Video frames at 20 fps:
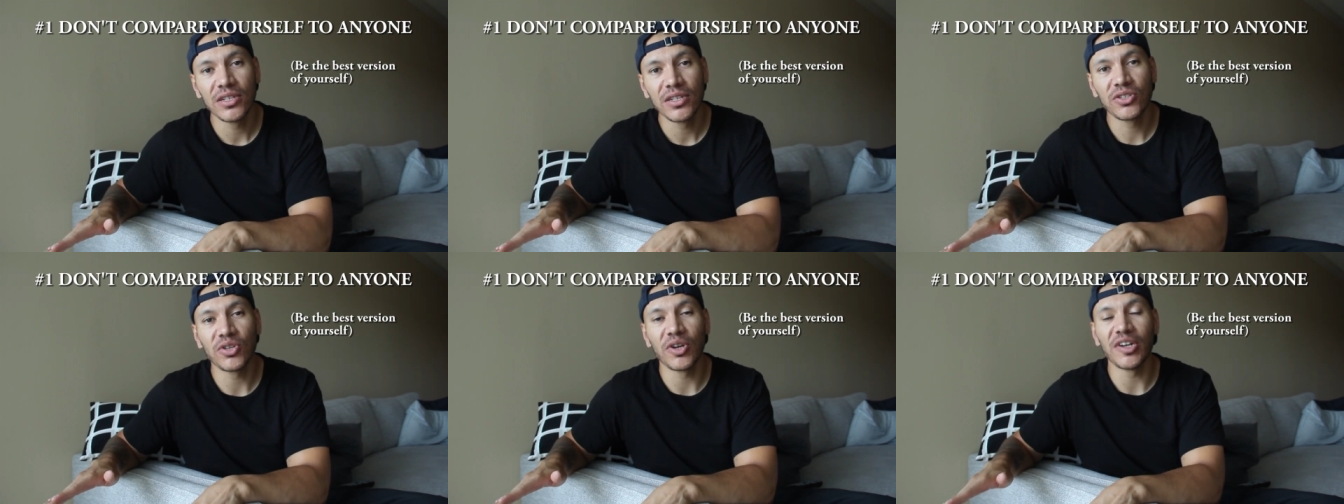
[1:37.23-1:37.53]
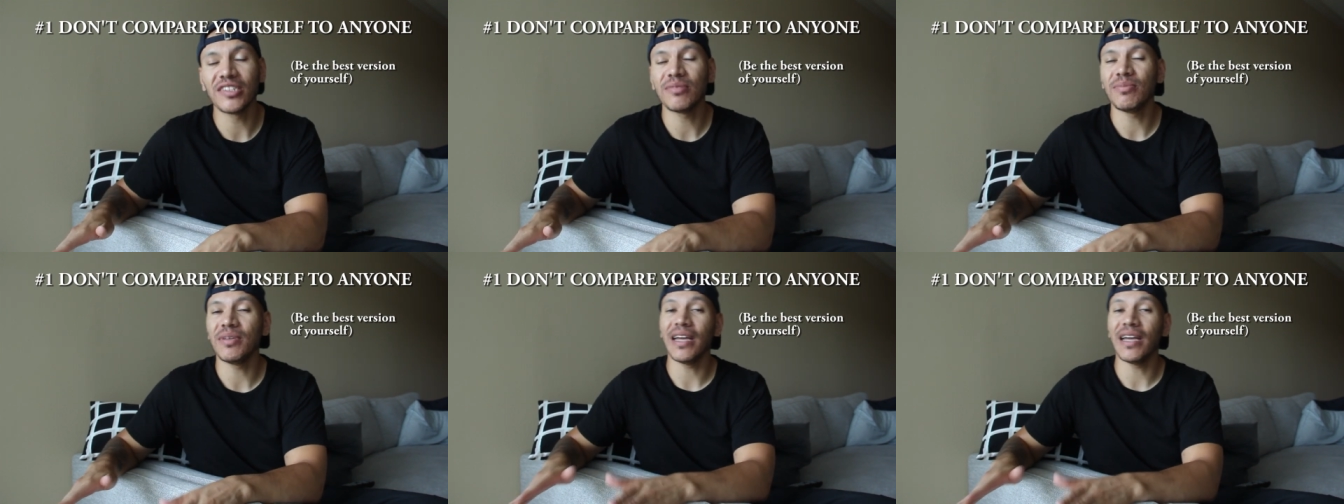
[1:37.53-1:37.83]

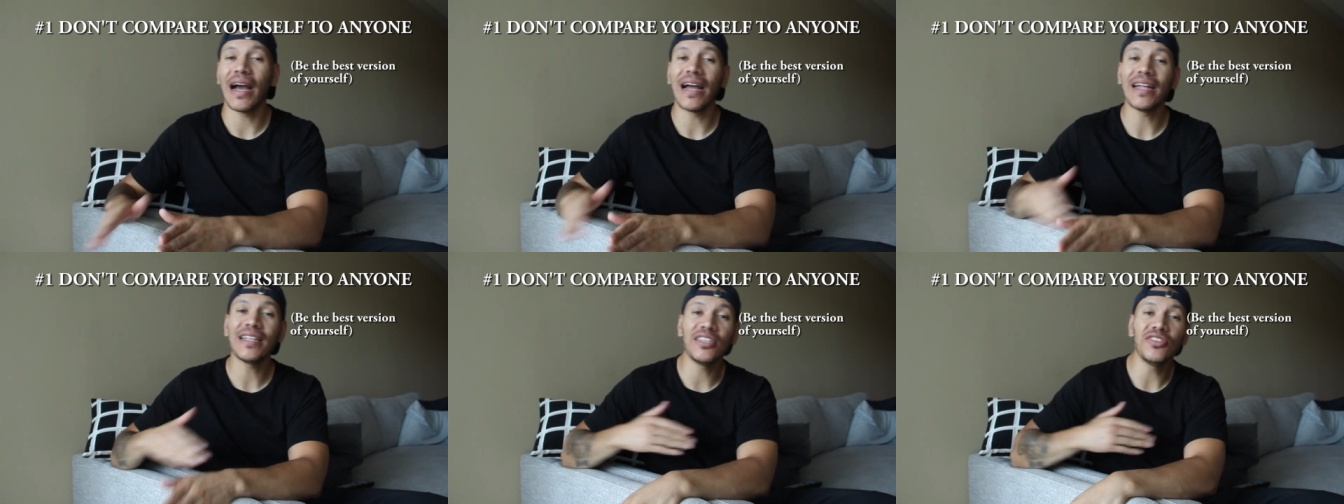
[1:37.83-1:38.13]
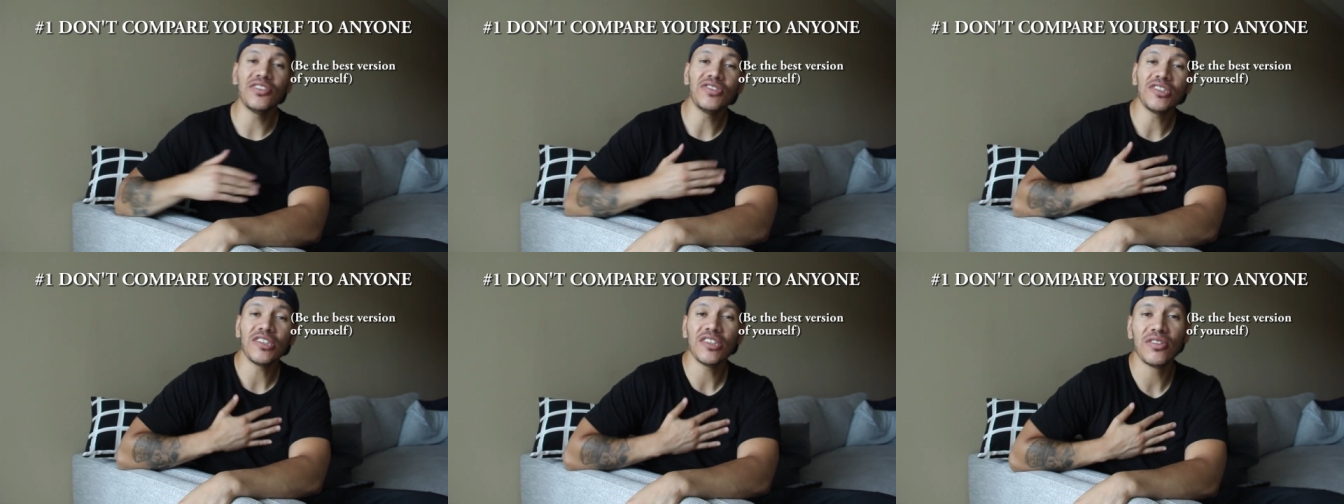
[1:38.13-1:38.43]
Trust me, I
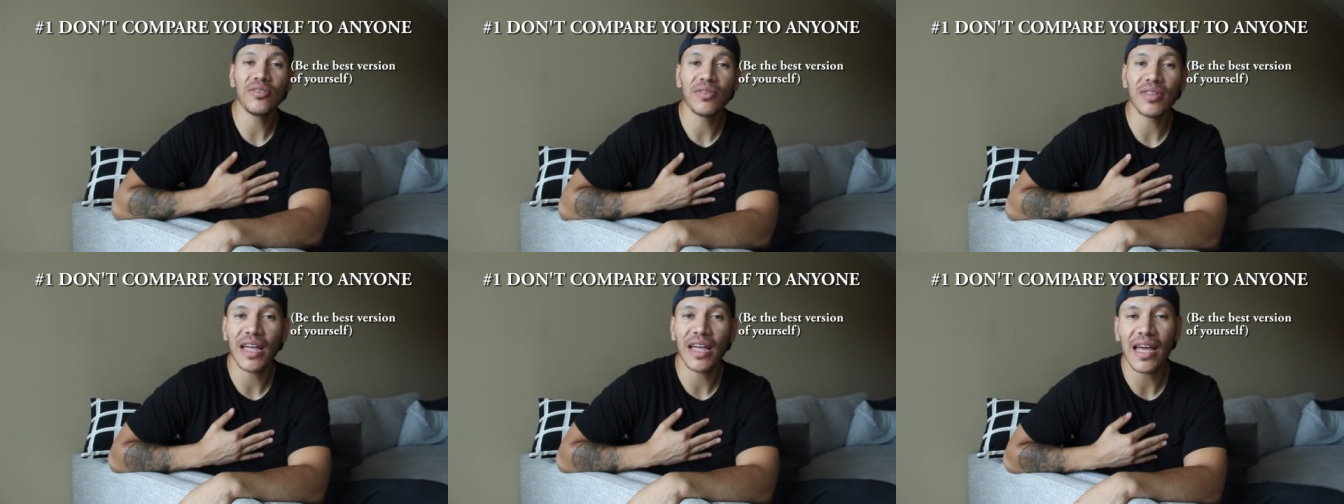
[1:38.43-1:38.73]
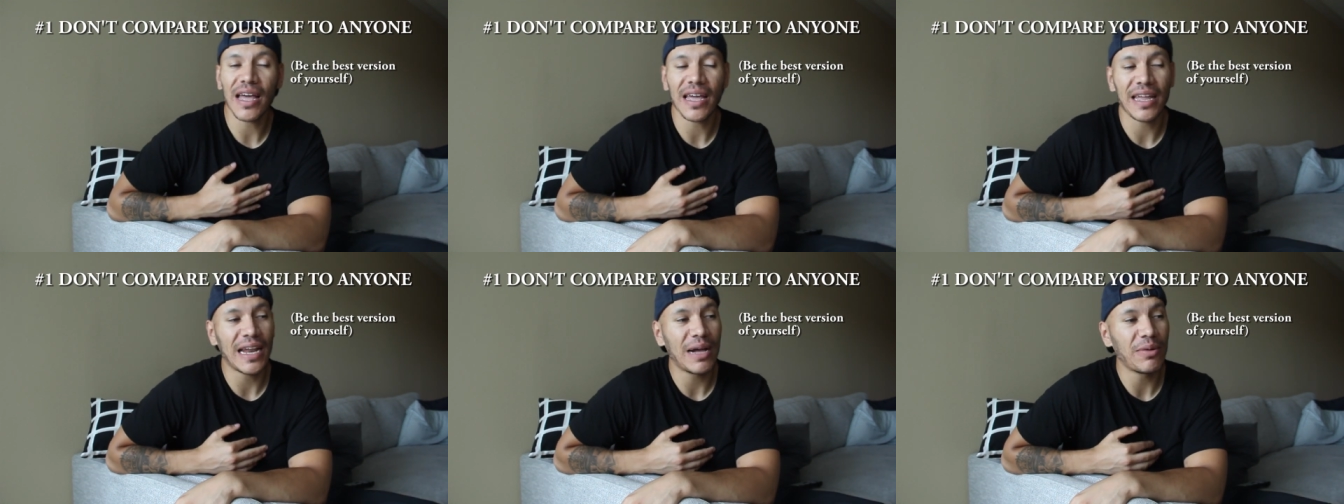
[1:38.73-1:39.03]
used to do
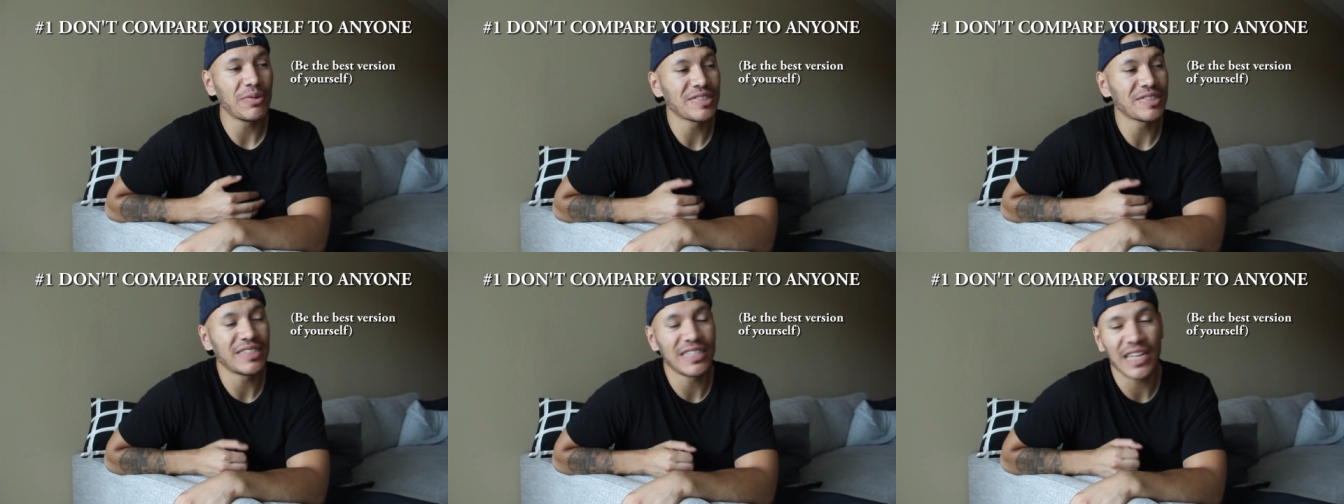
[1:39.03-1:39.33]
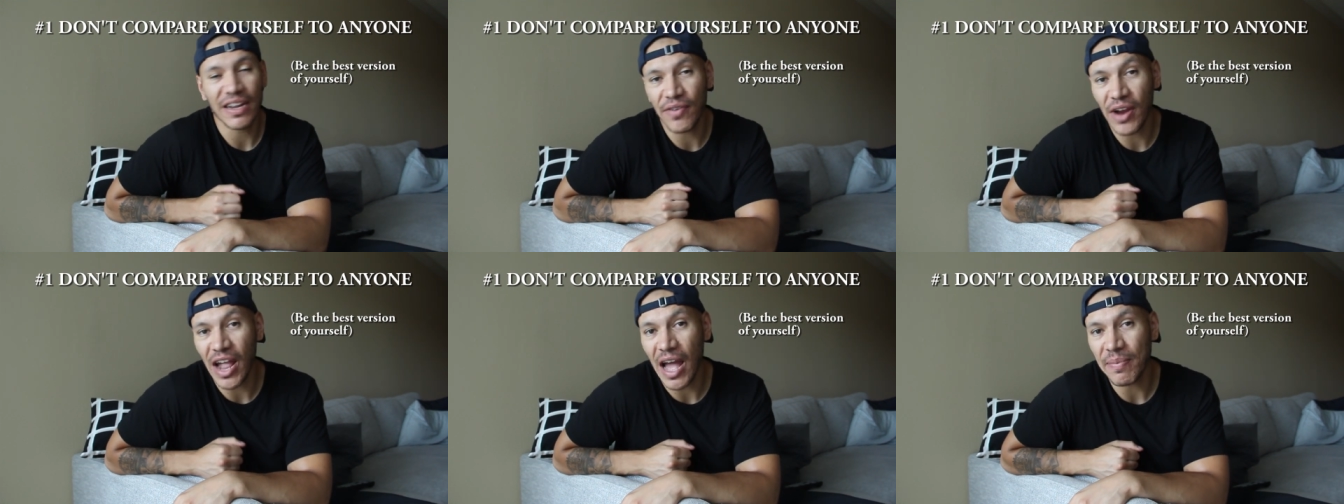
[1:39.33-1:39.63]
that and I was
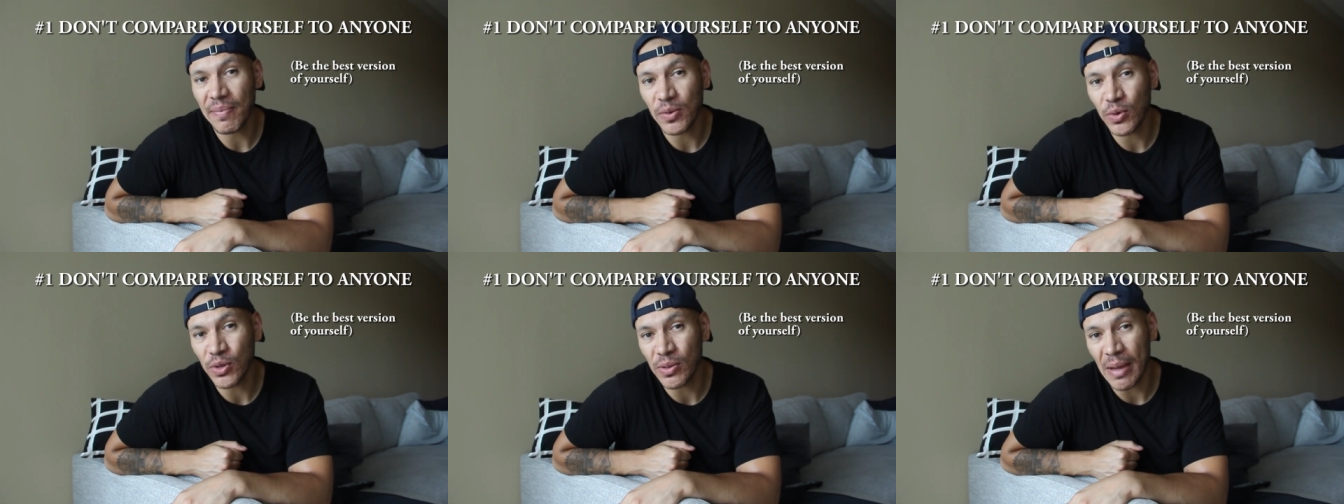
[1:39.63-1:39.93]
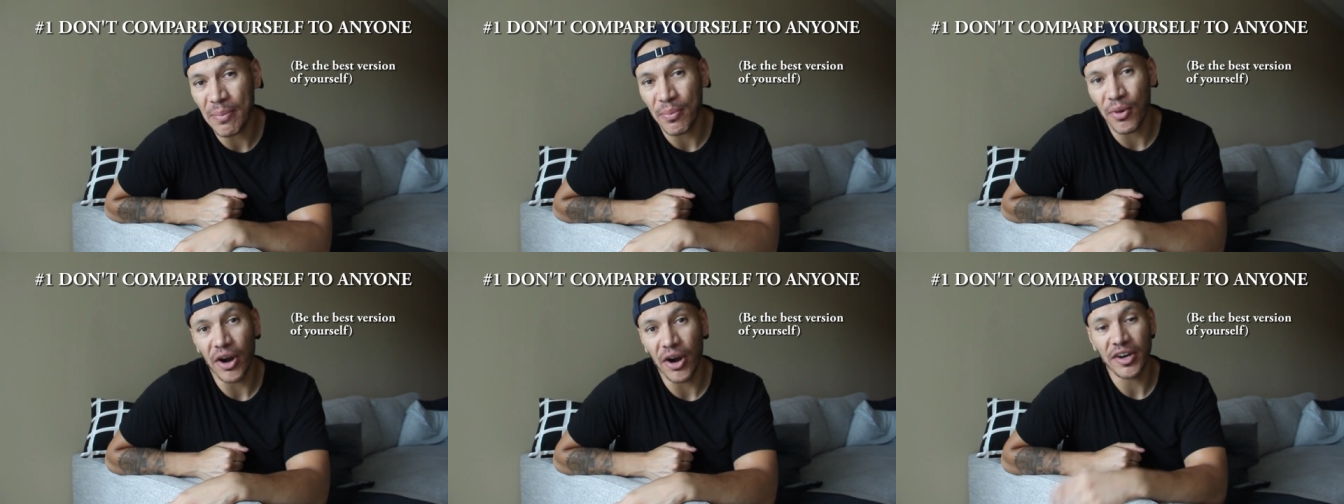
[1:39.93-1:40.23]
never happy with
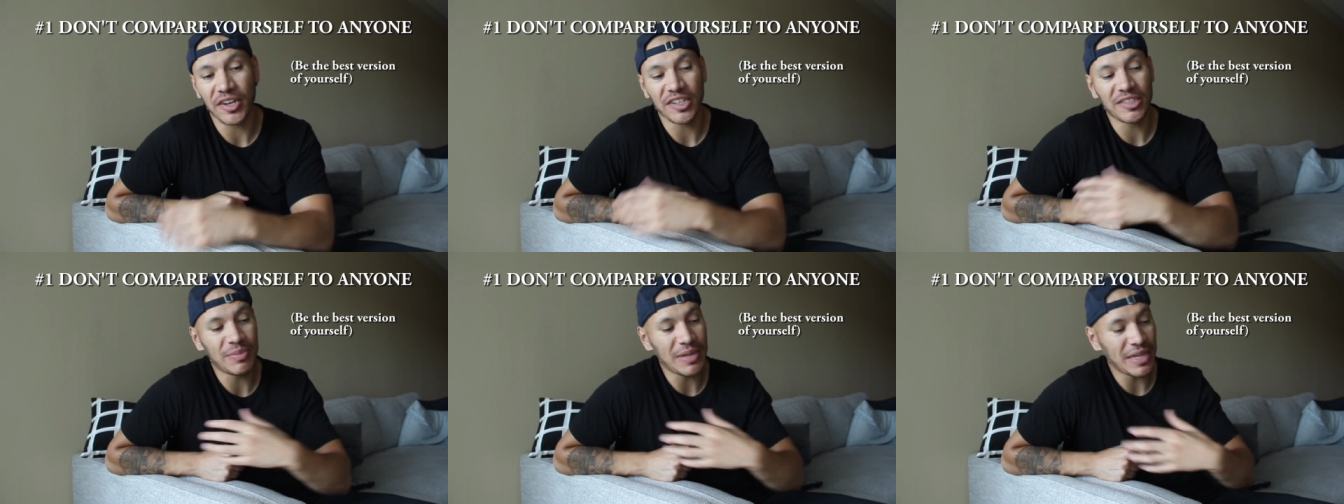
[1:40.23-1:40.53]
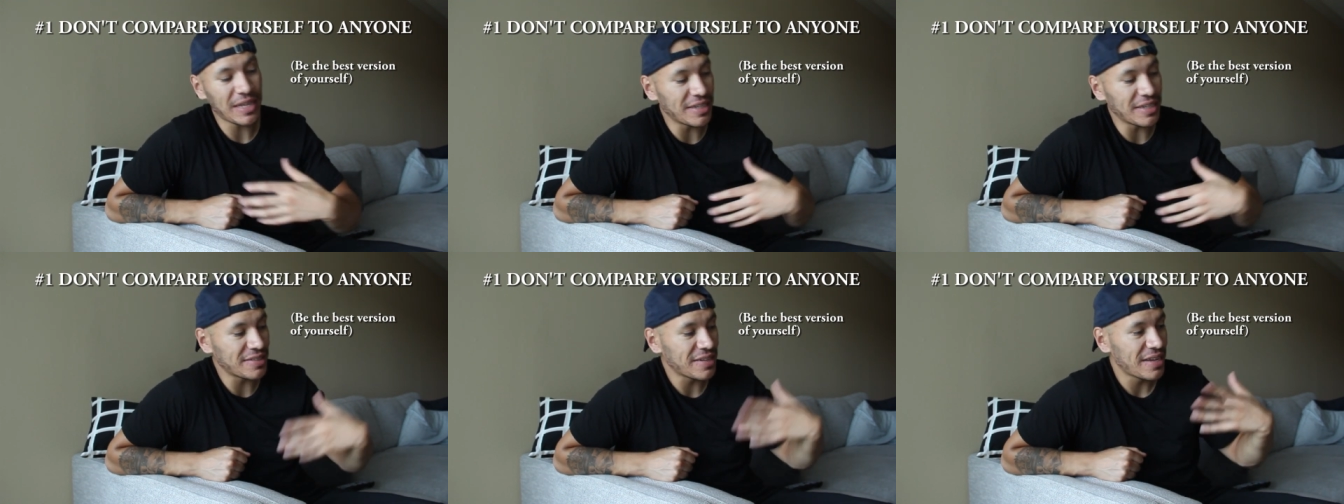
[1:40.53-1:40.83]
my progress
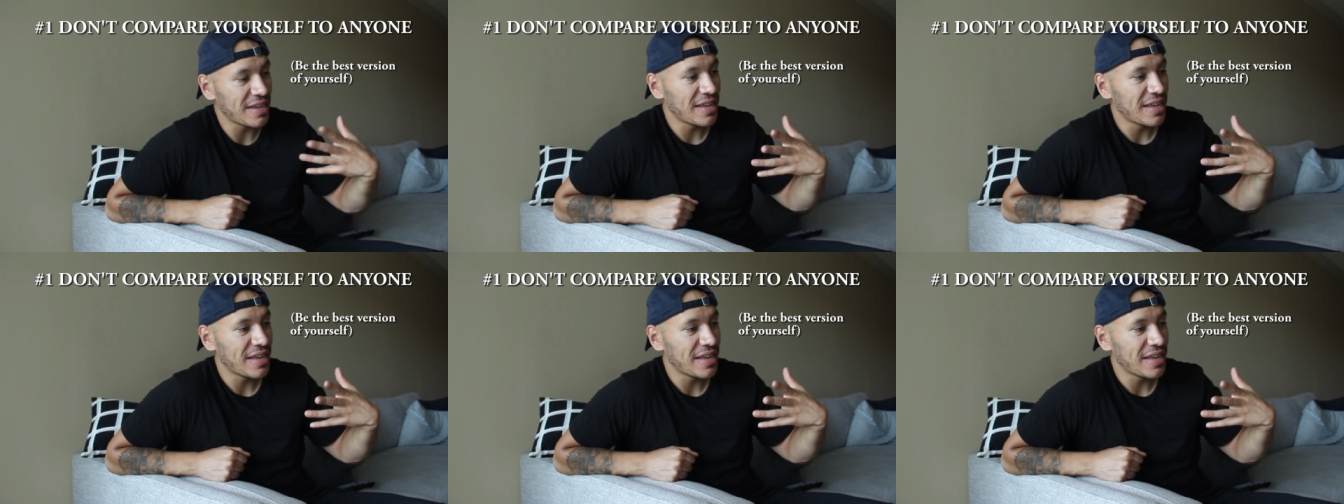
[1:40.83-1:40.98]
because